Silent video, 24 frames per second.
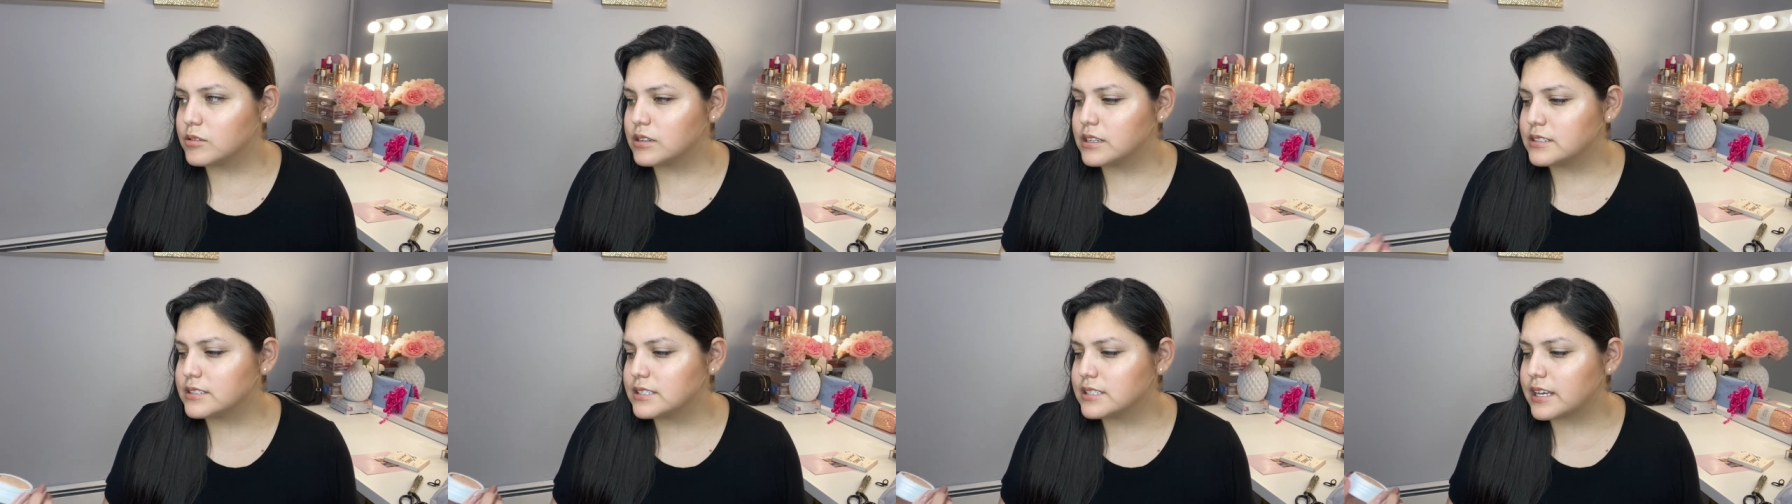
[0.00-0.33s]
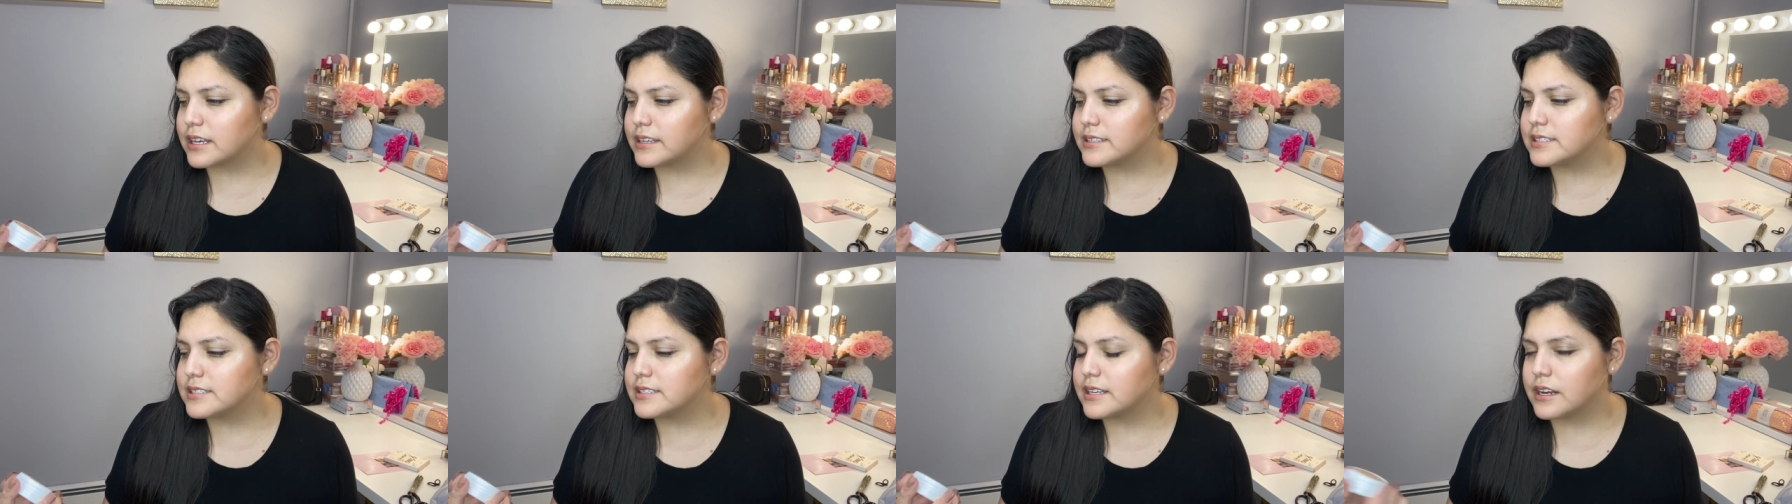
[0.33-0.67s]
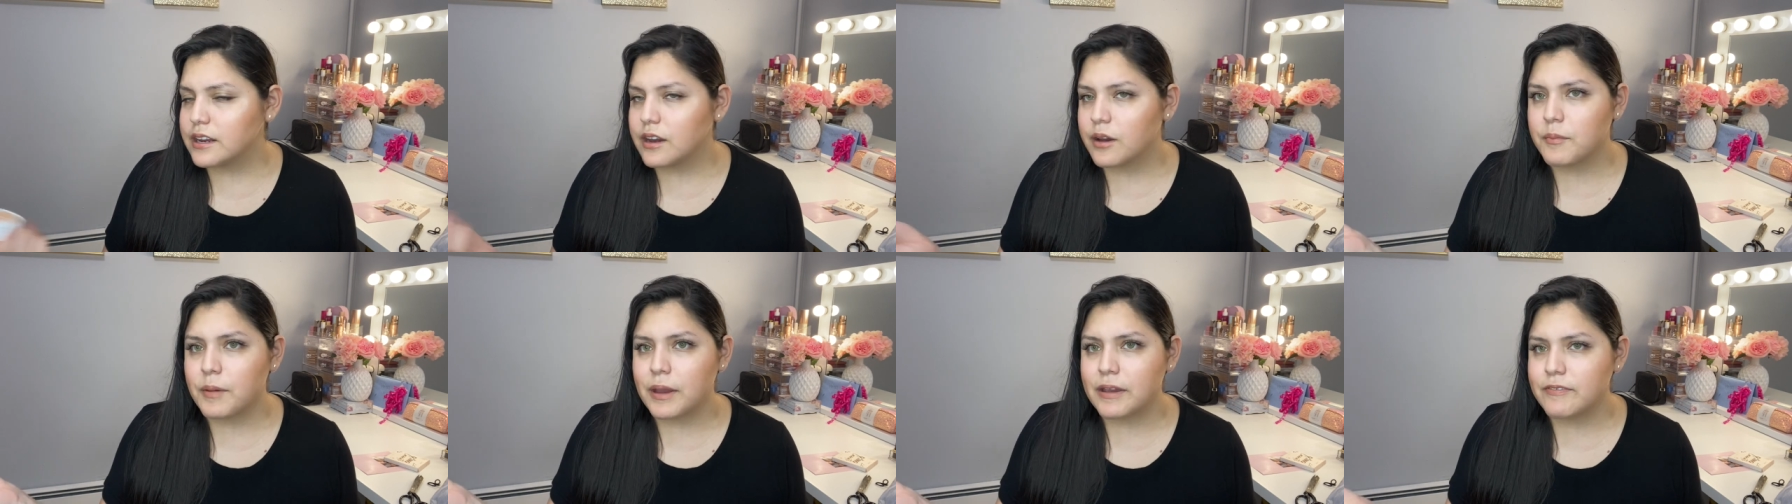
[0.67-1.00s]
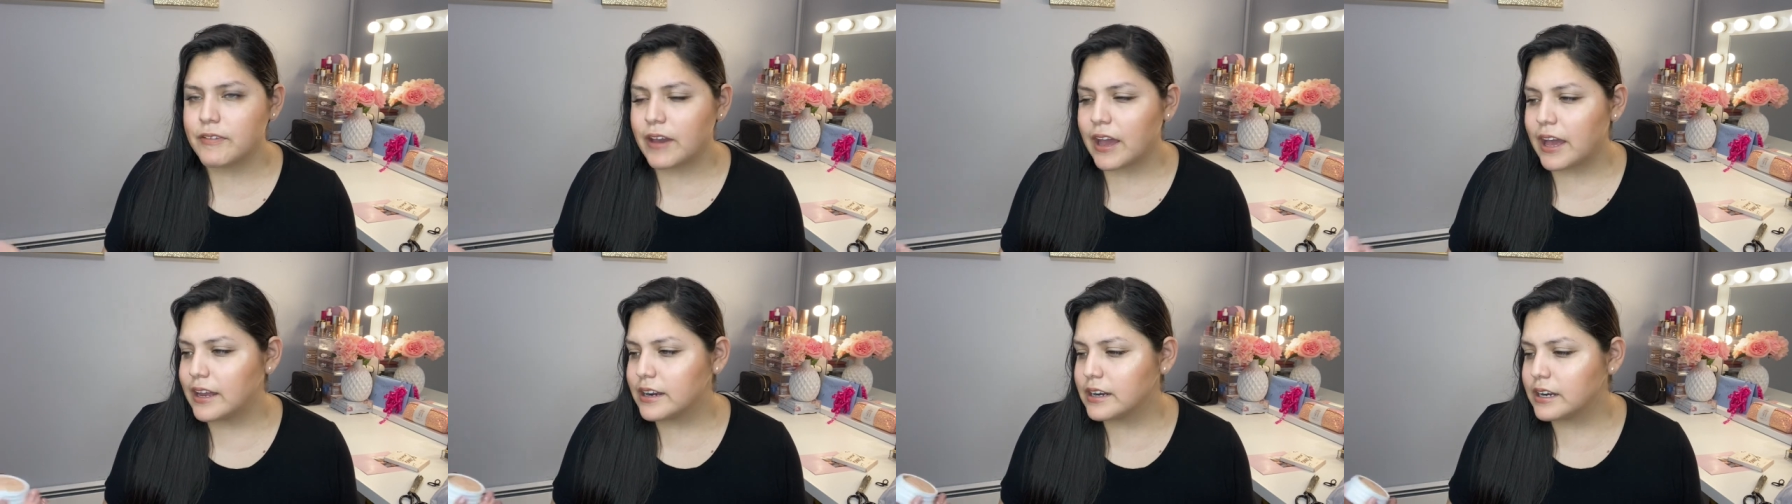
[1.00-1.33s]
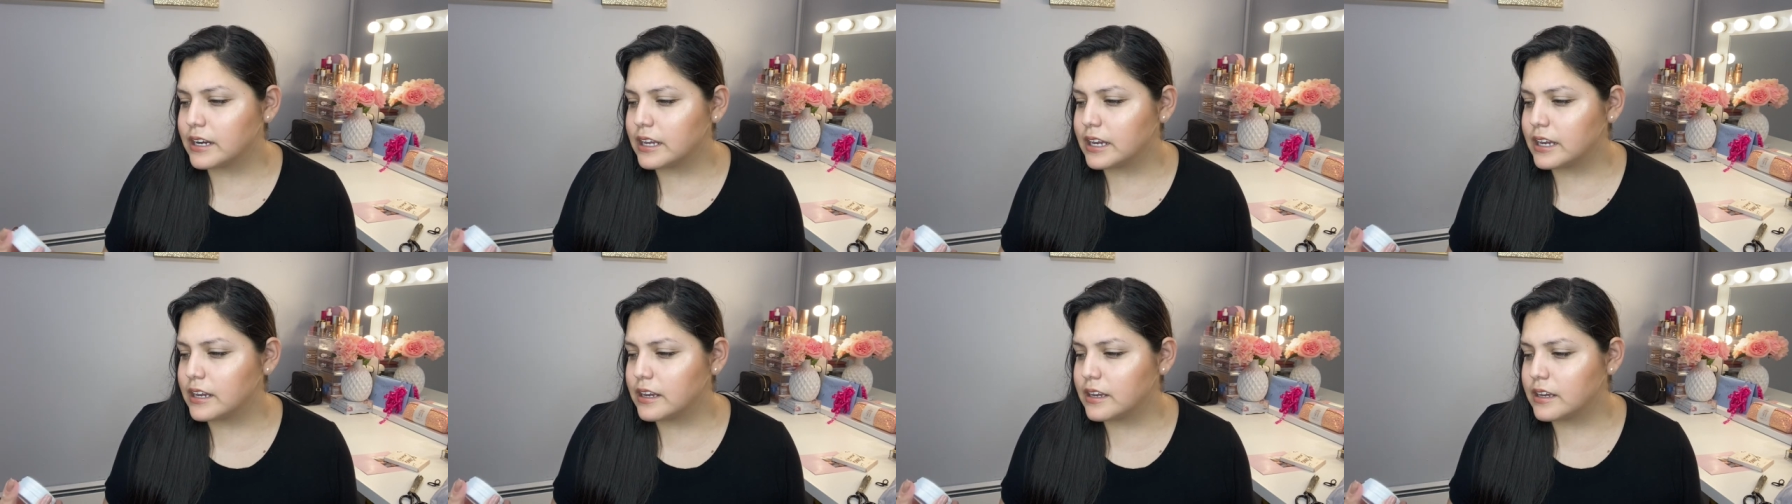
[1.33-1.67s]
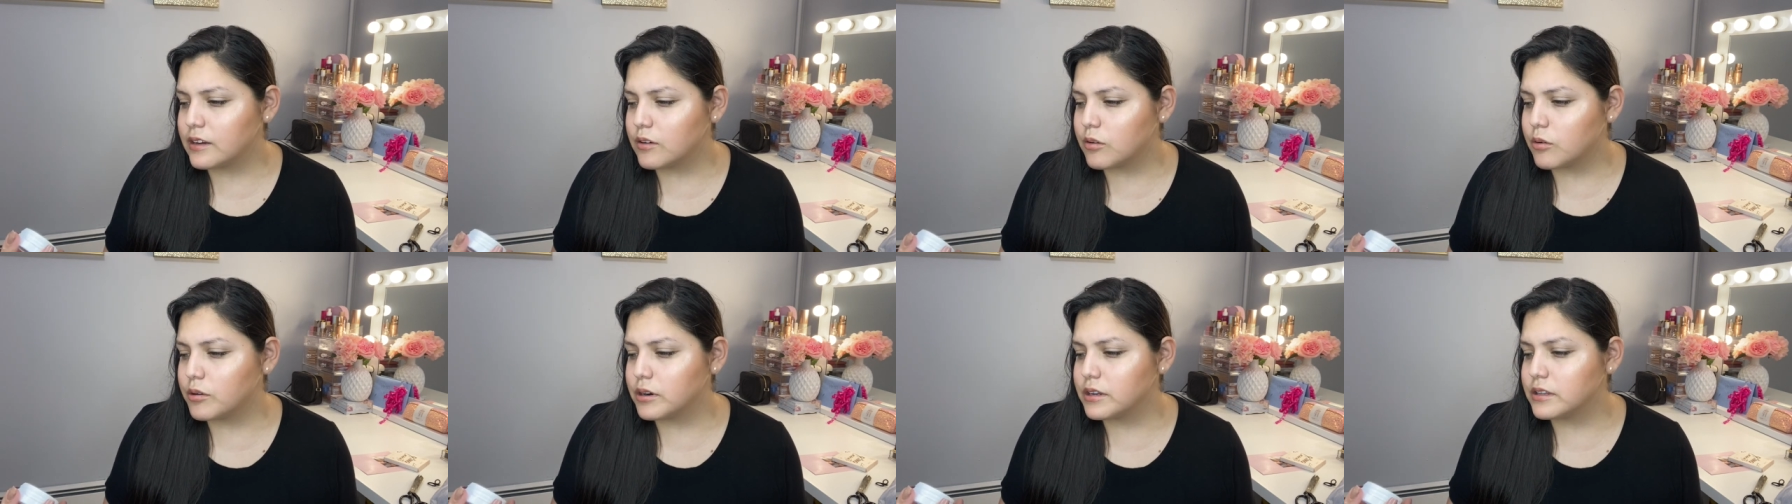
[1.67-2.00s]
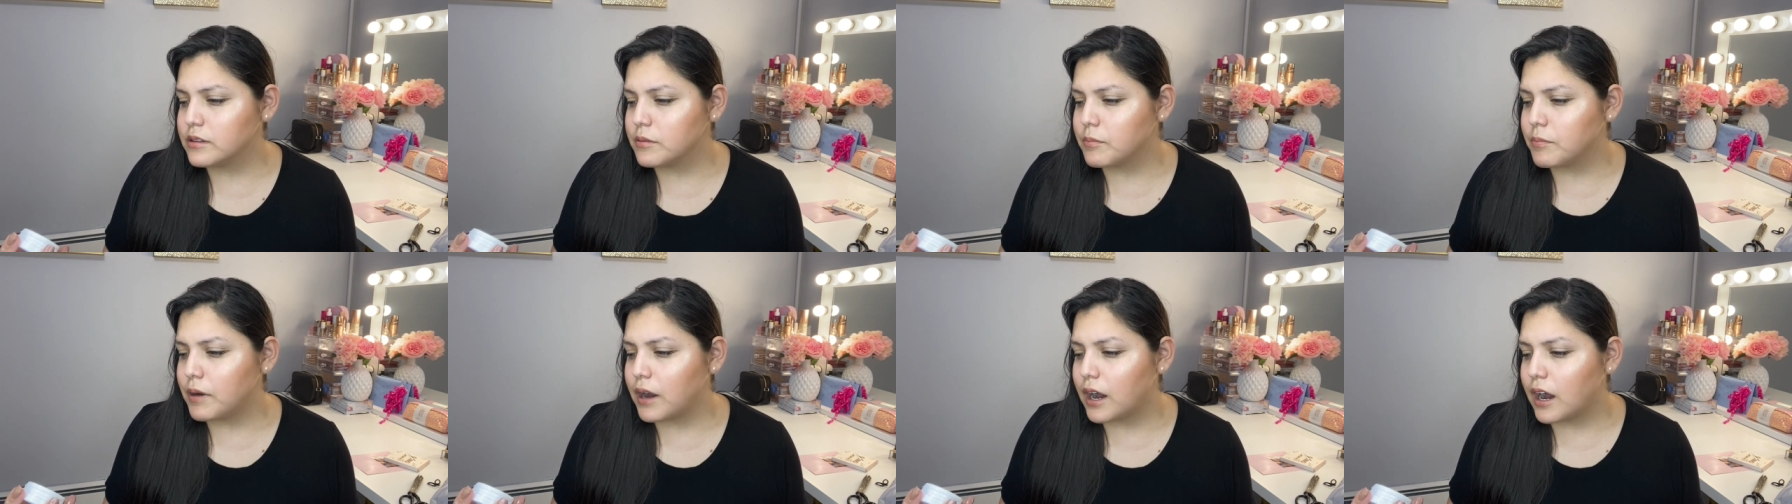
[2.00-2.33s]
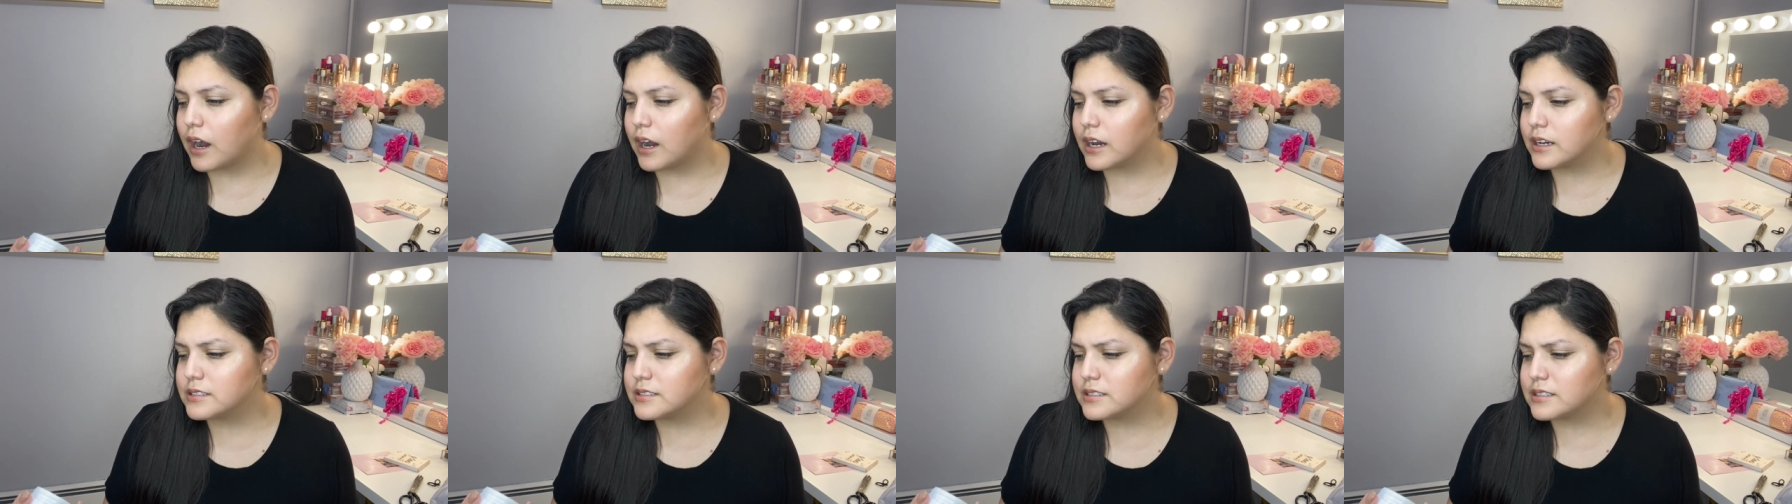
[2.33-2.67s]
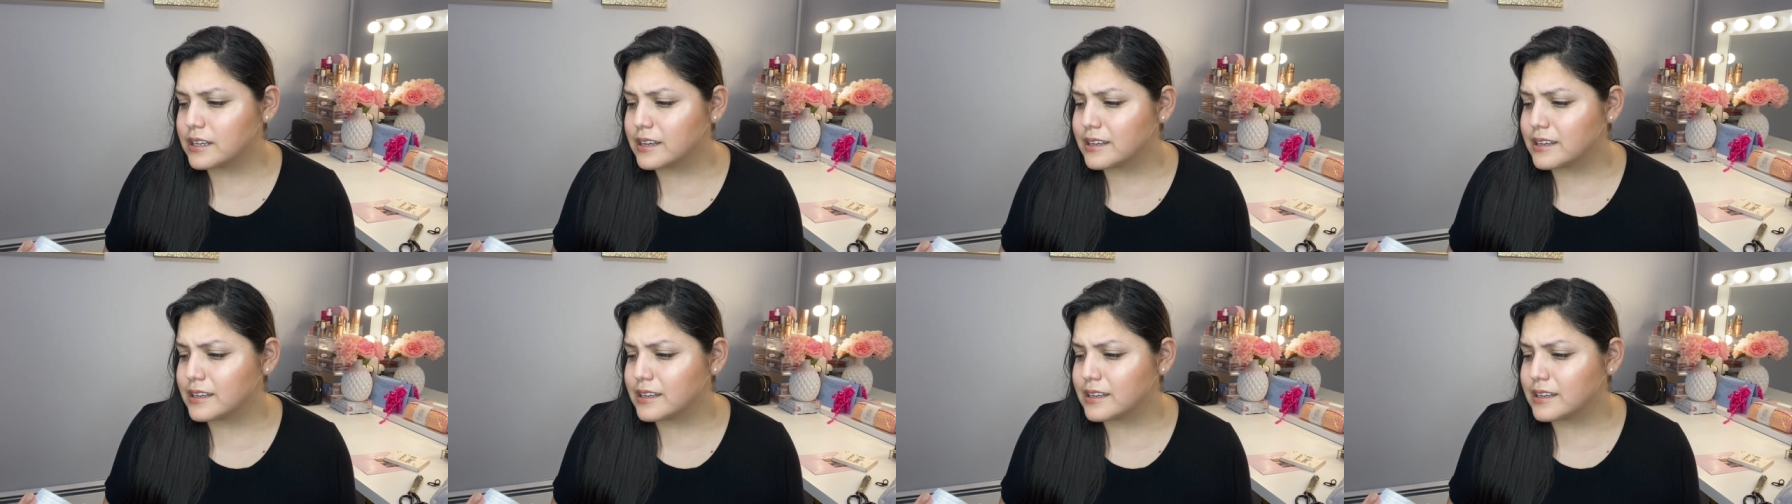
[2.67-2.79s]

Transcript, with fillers: let's say sitting on my vanity or in the box,